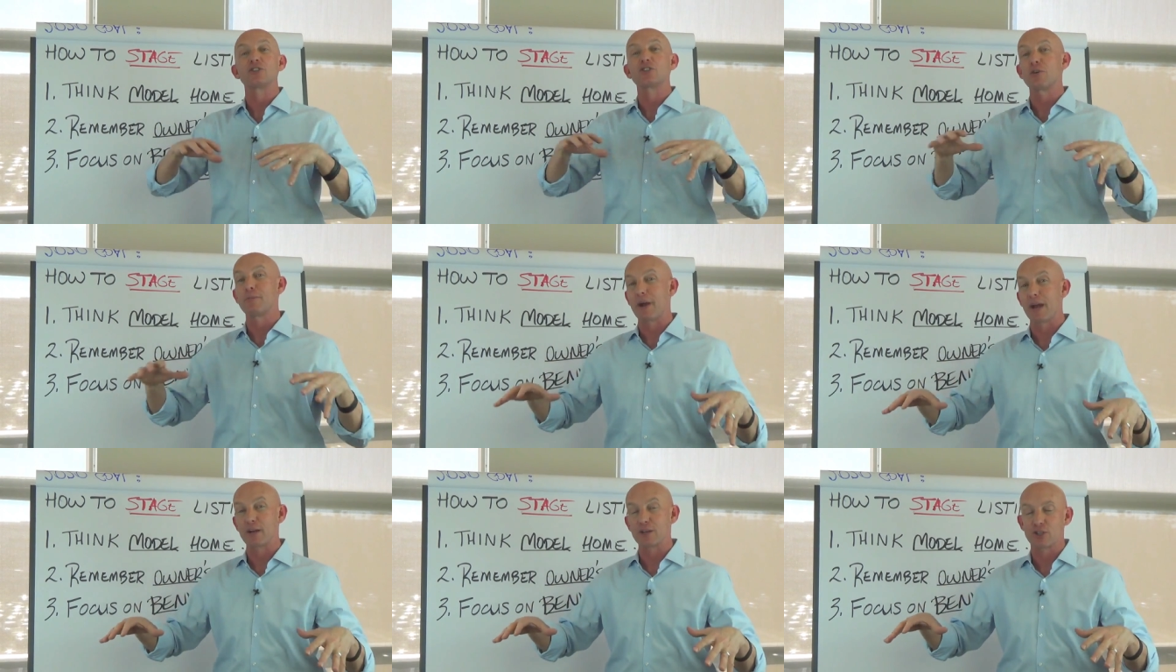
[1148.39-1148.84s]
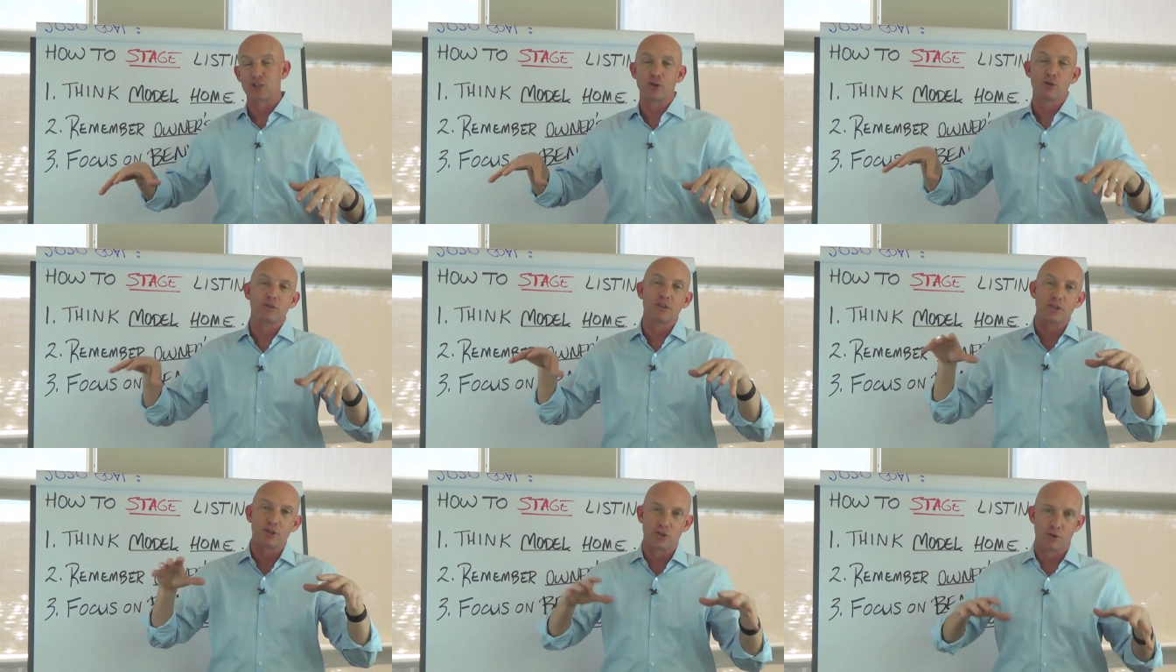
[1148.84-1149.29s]
so buyers
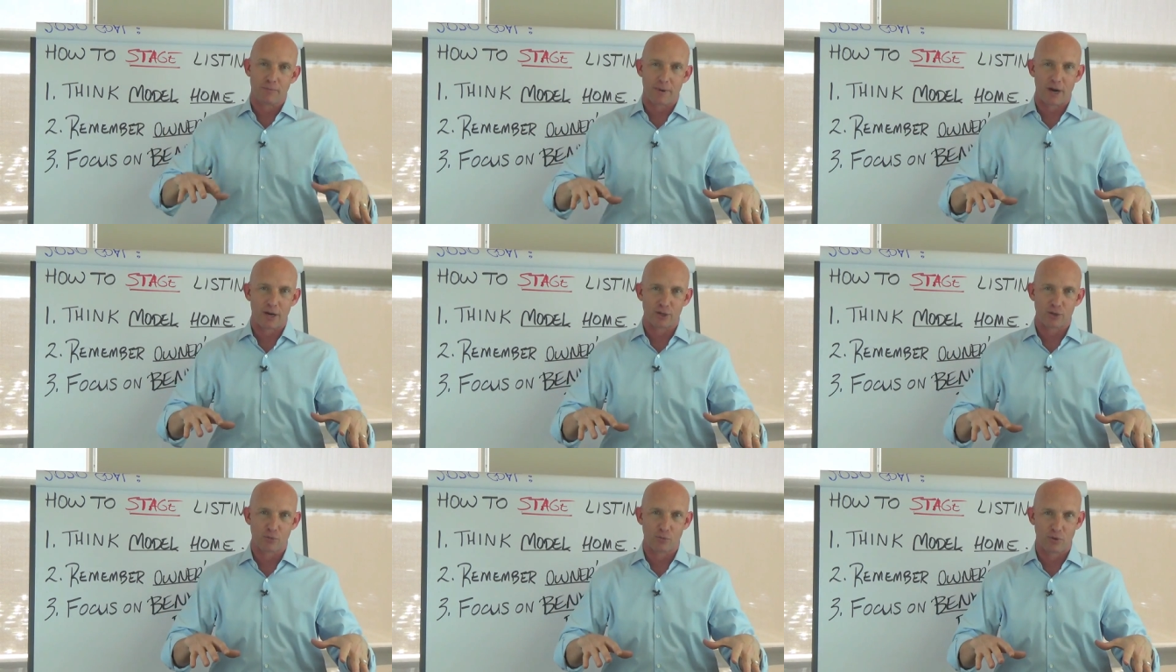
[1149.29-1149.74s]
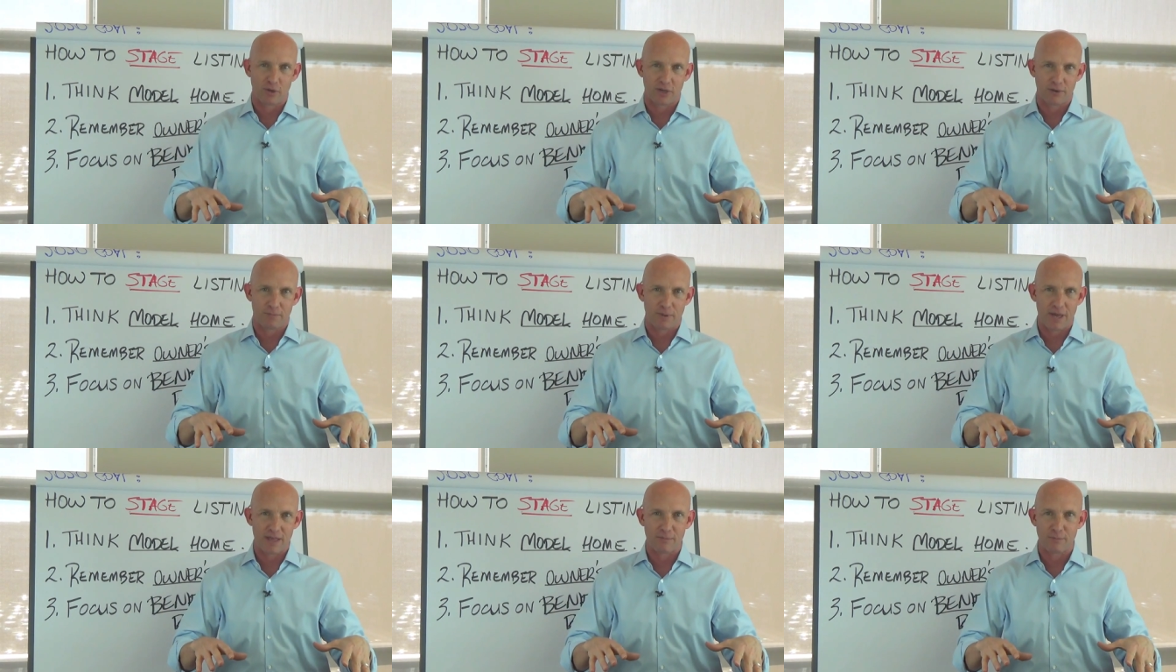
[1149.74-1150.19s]
choose it, so buyers are willing
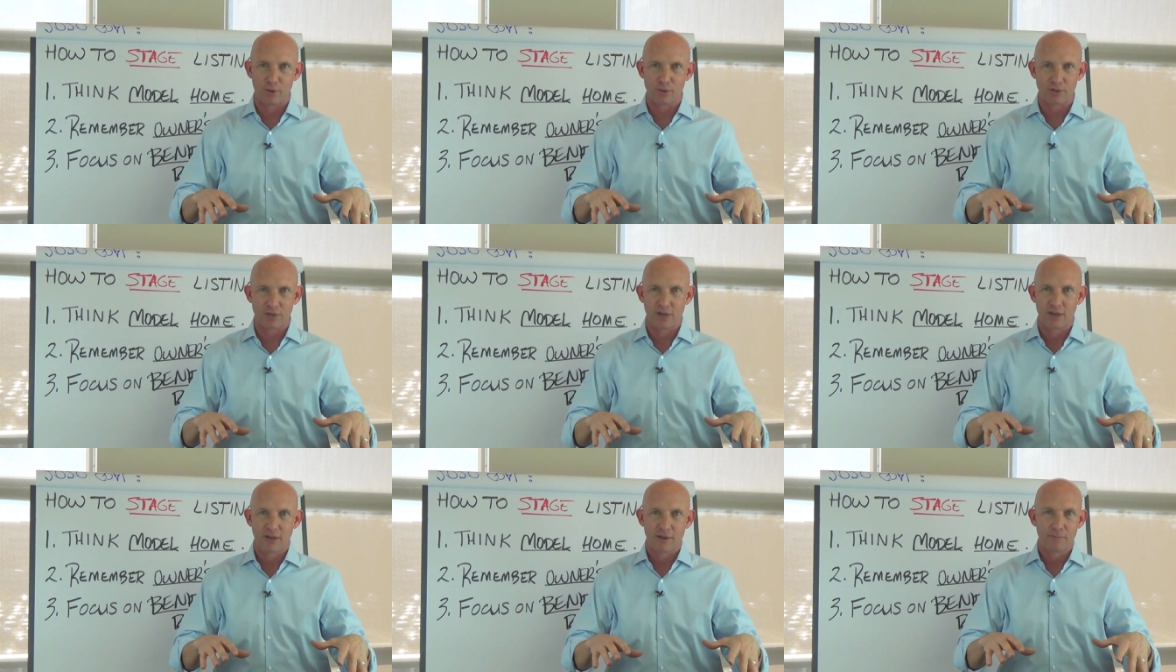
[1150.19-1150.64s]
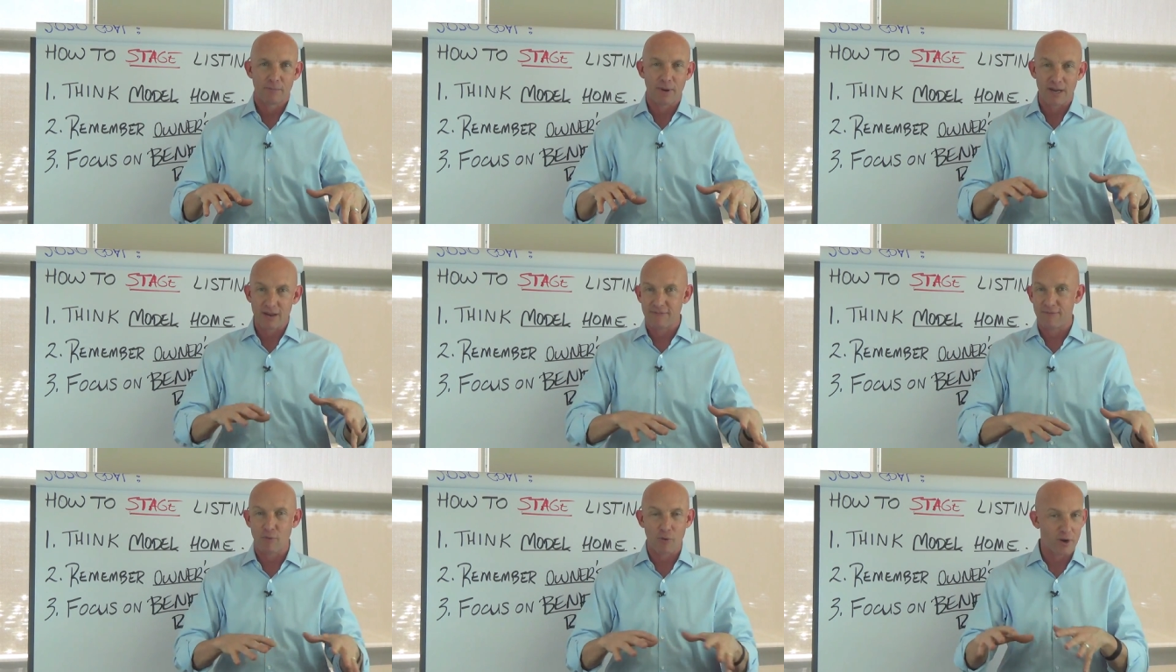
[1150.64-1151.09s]
to pay the most
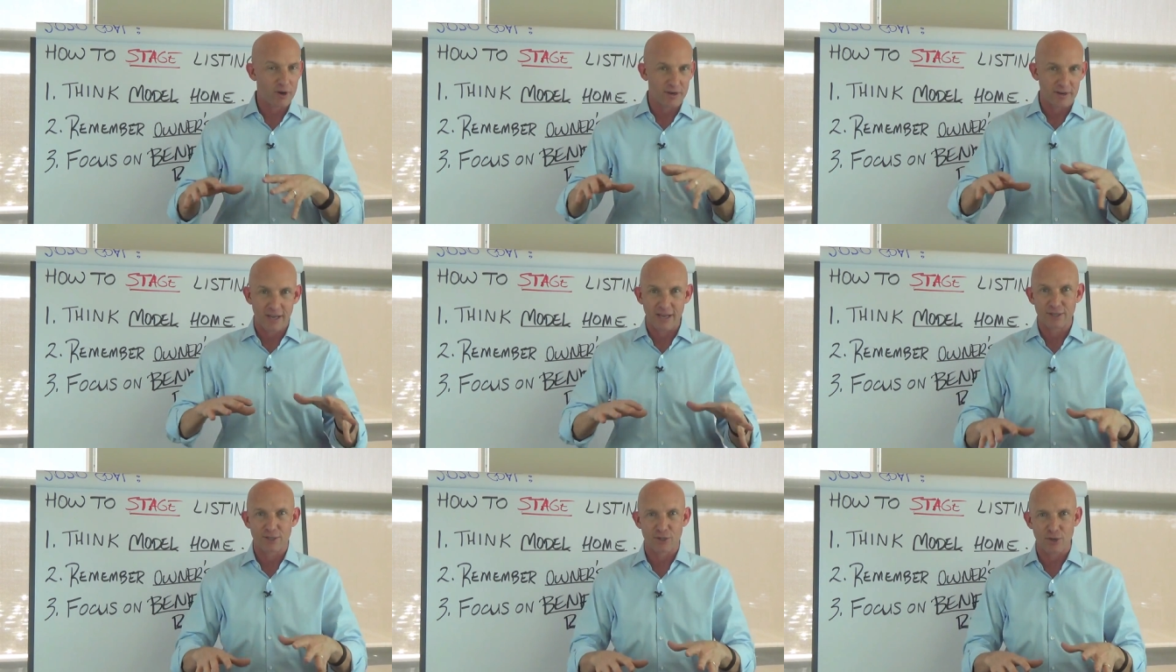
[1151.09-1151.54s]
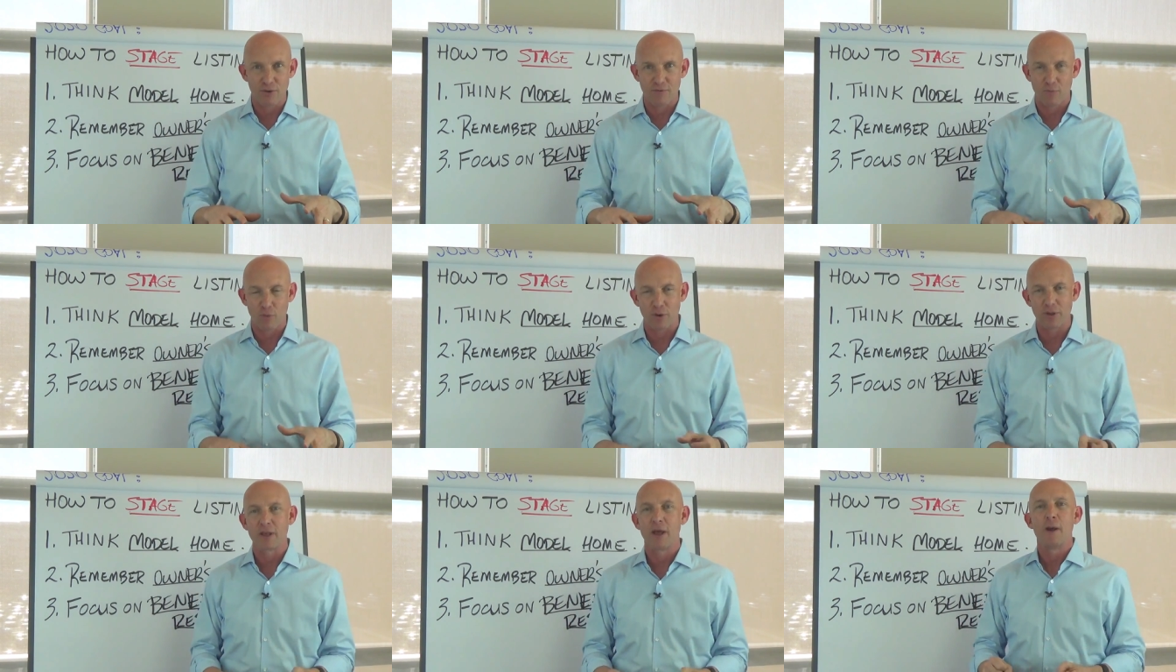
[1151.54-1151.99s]
money for it, and so
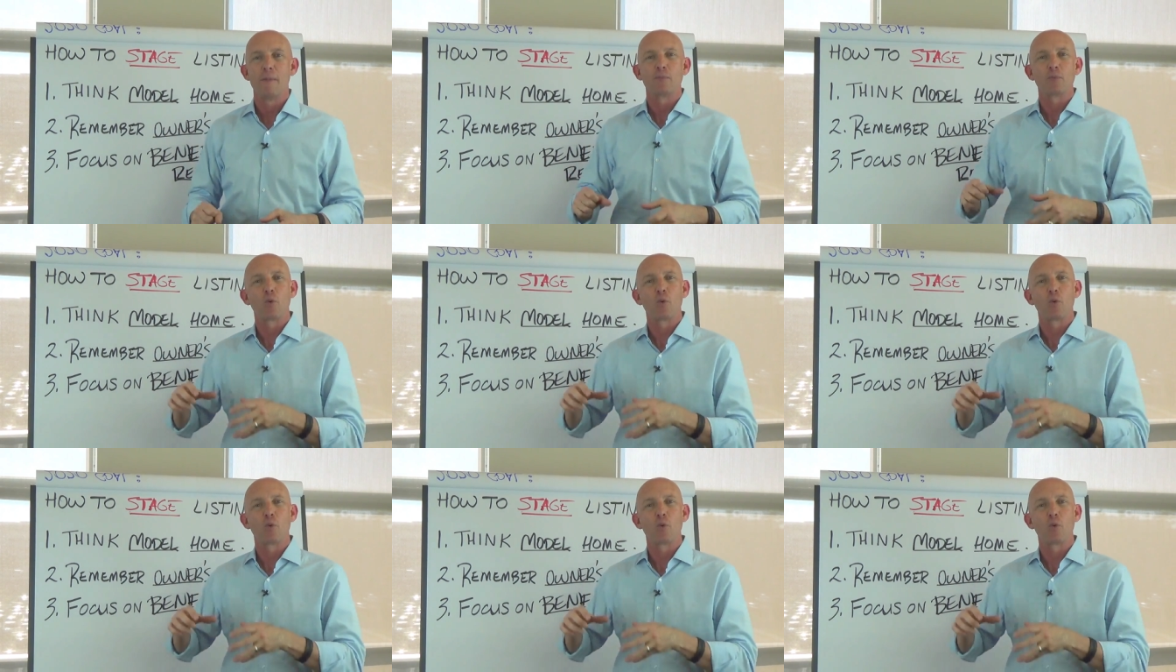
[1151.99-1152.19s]
forth.